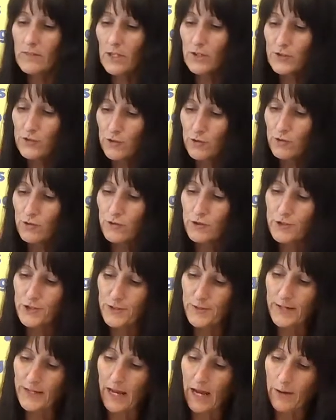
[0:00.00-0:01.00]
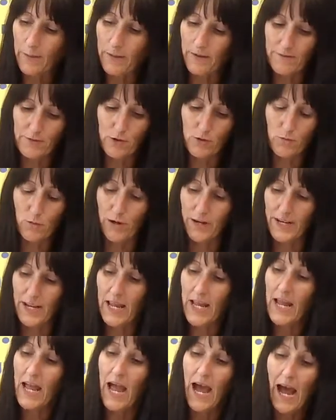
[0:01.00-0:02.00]
So you can do it however you want,
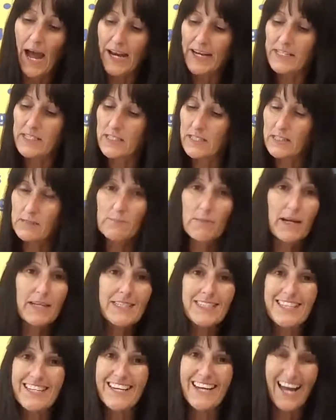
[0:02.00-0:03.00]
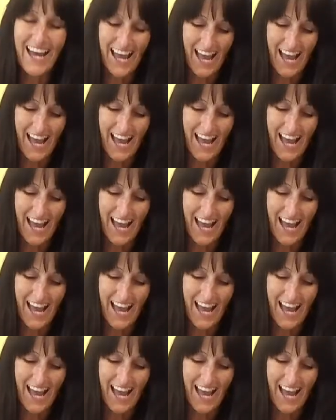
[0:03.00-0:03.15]
and it doesn't matter